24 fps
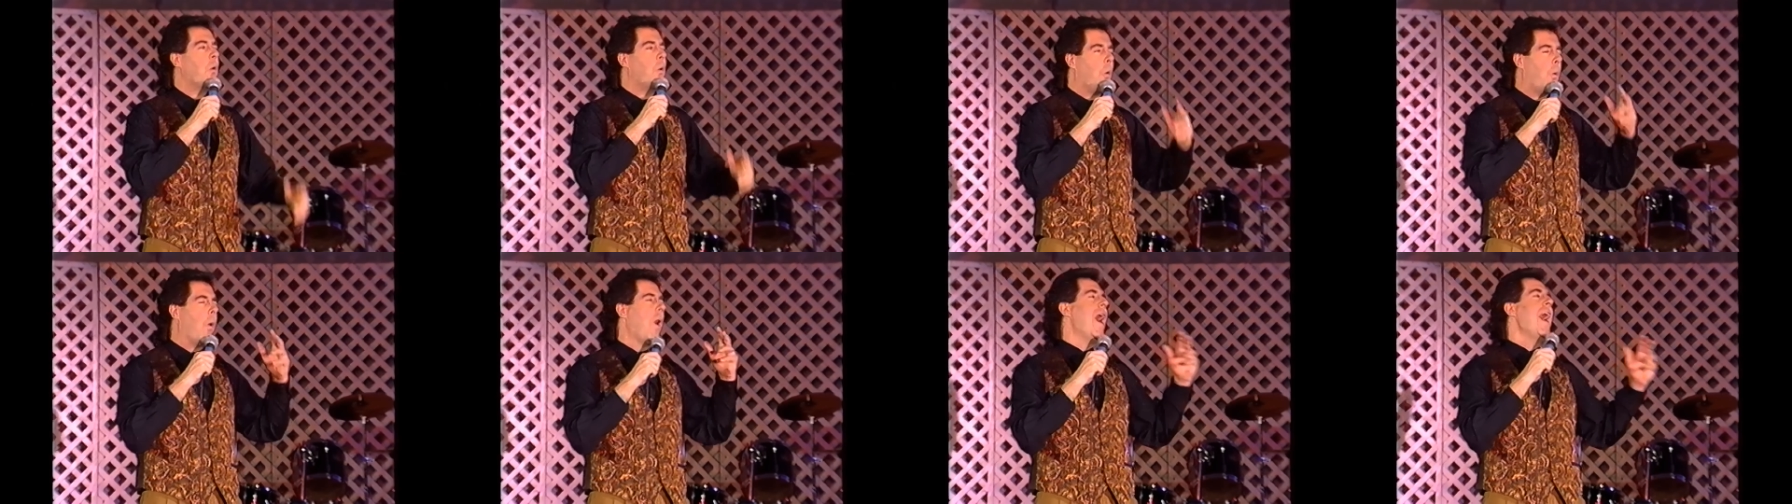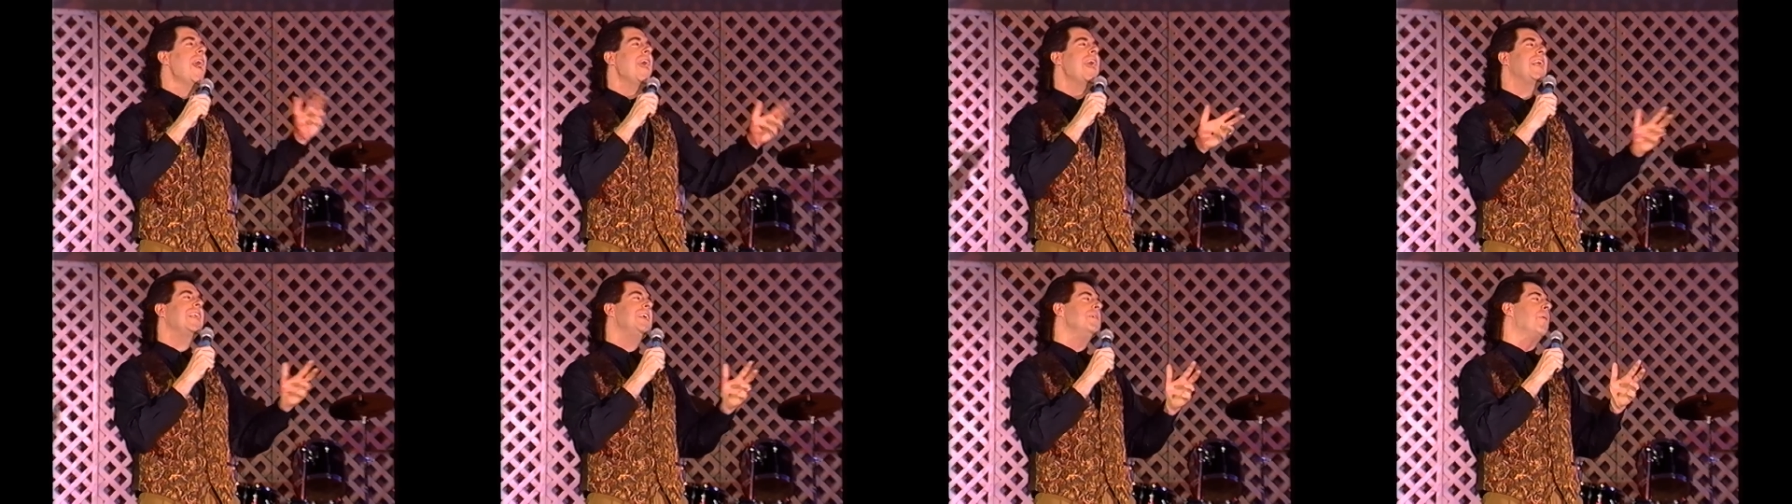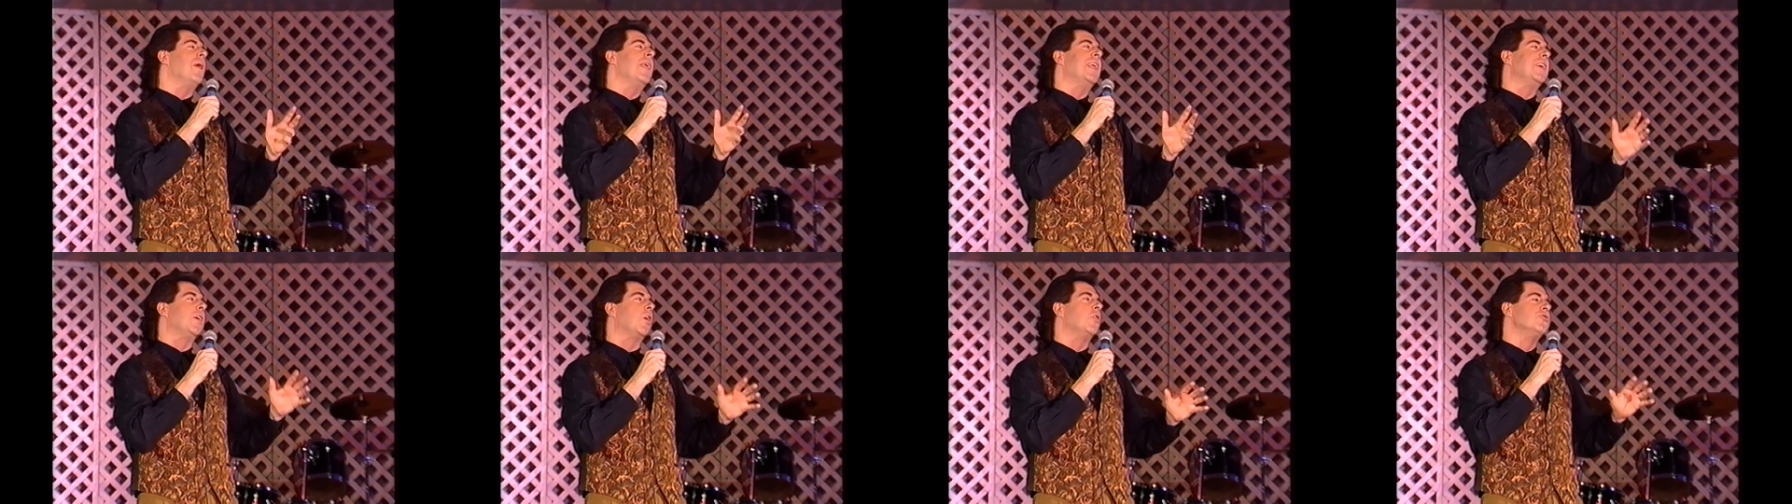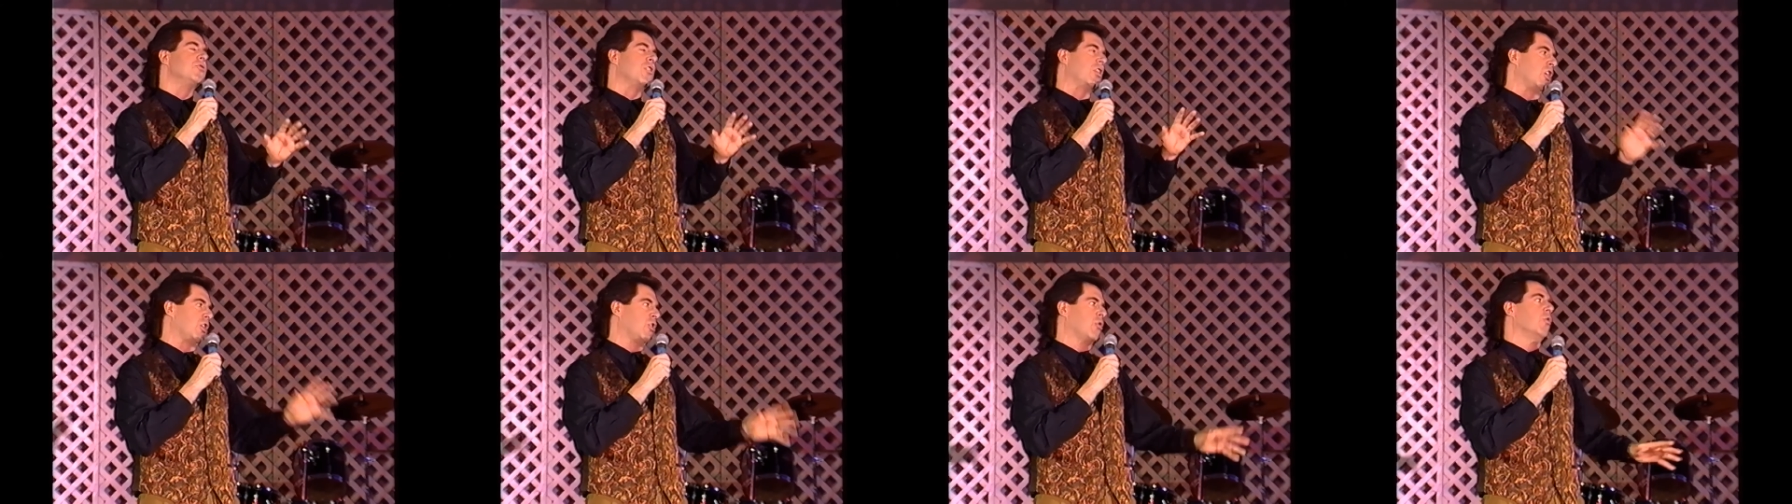Why anybody goes
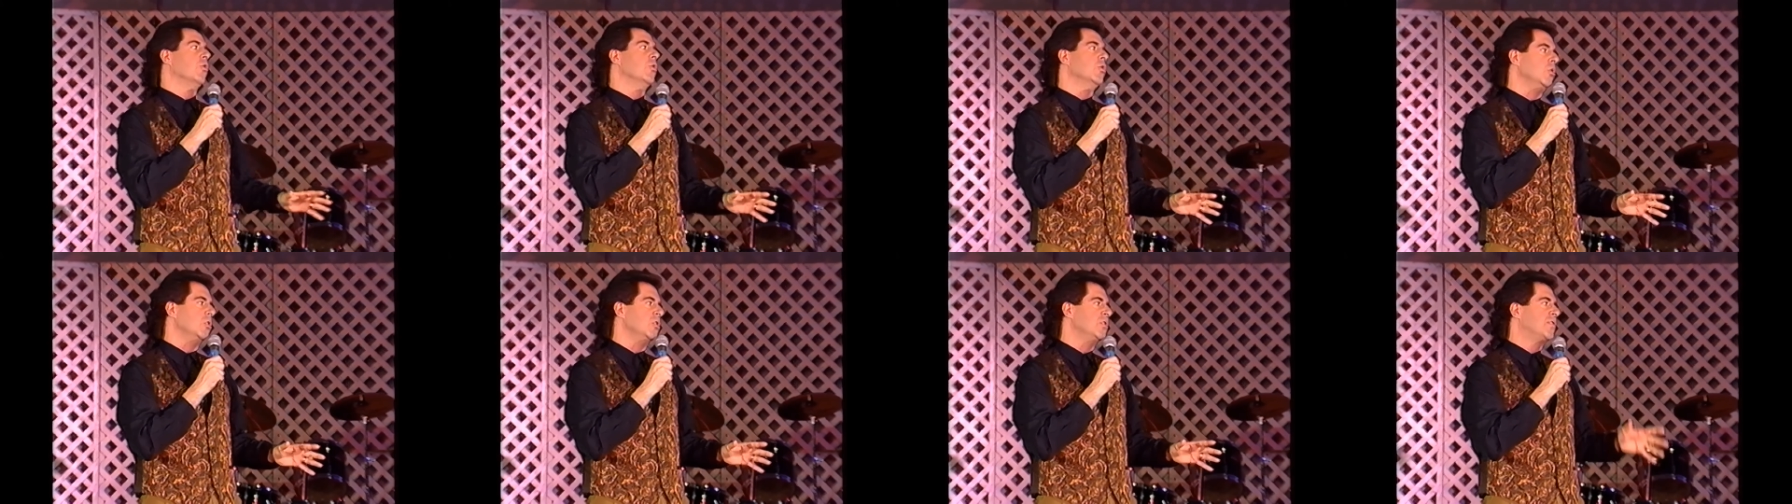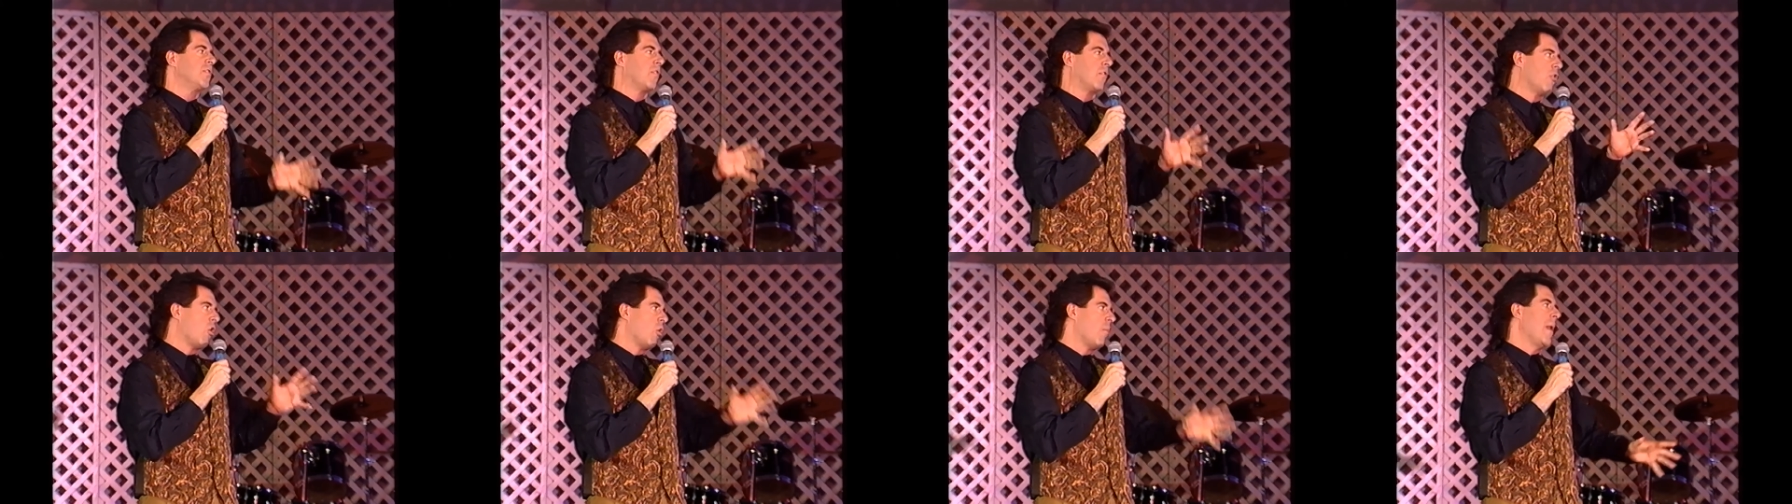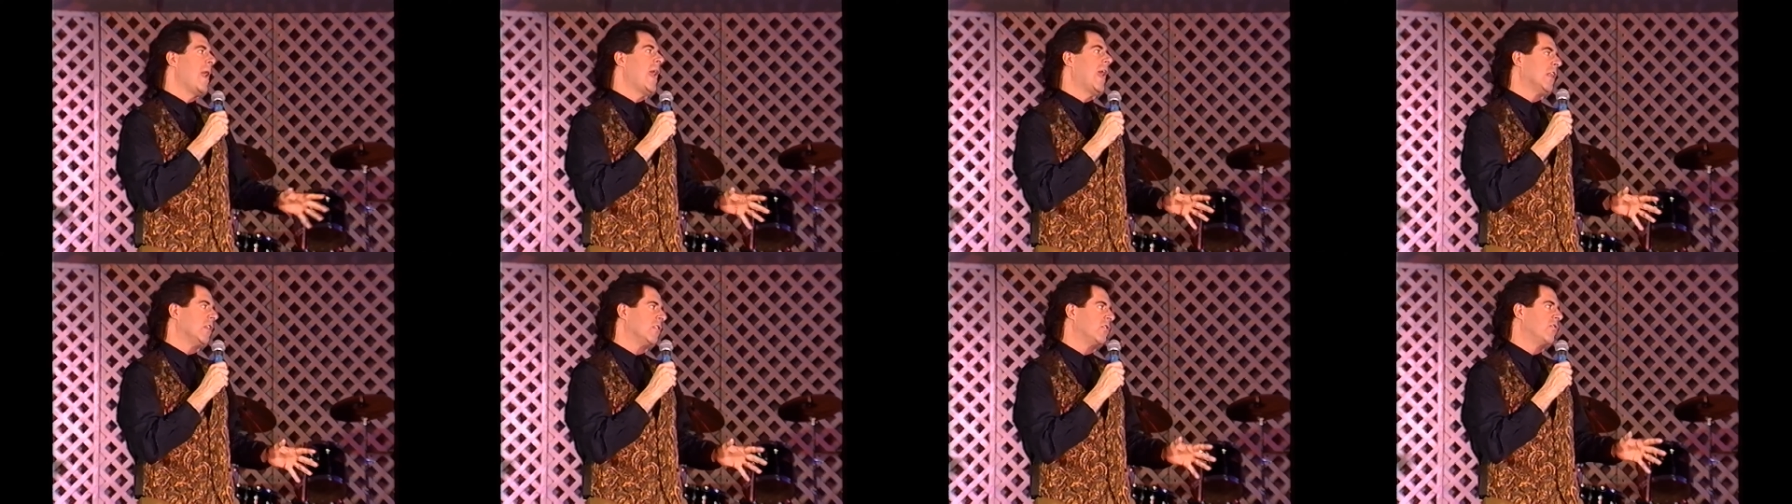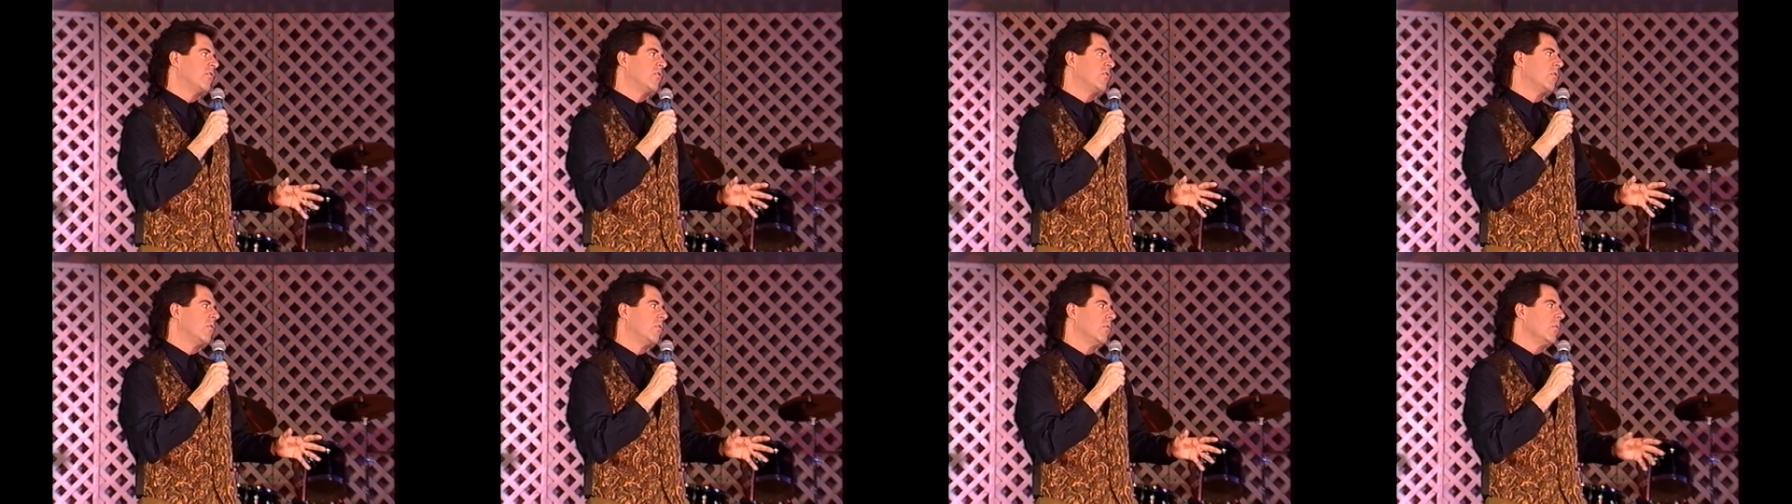on a cruise for
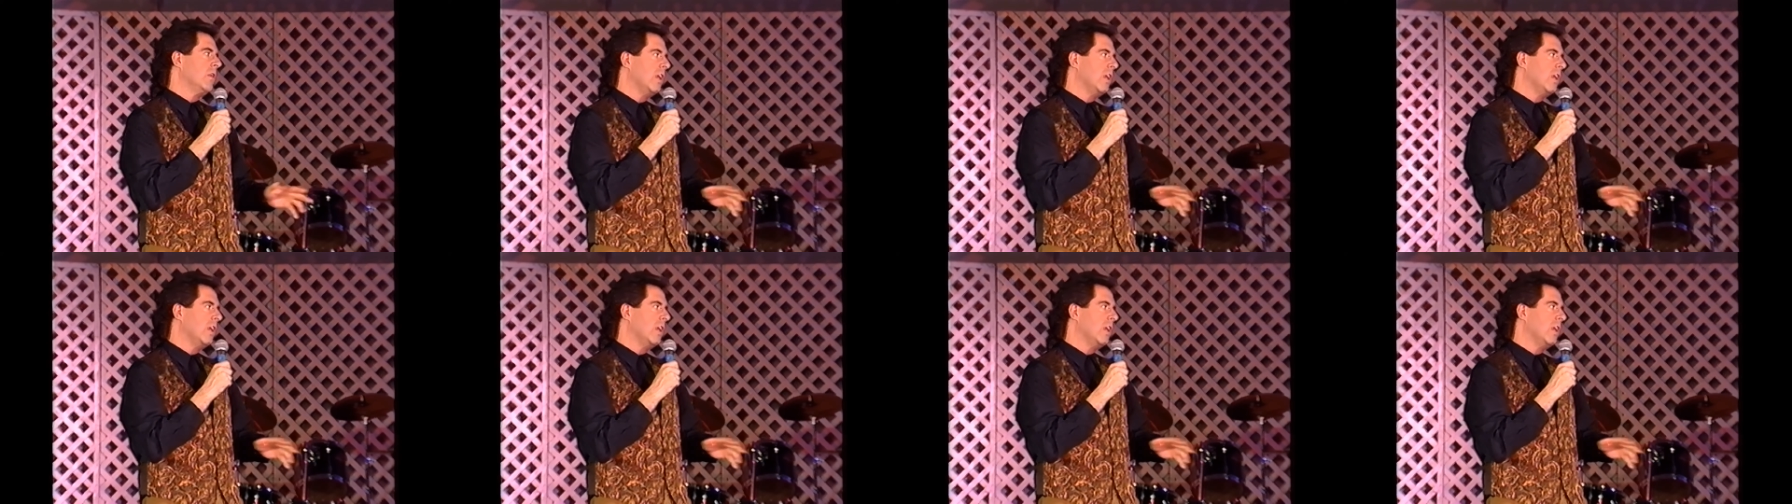romance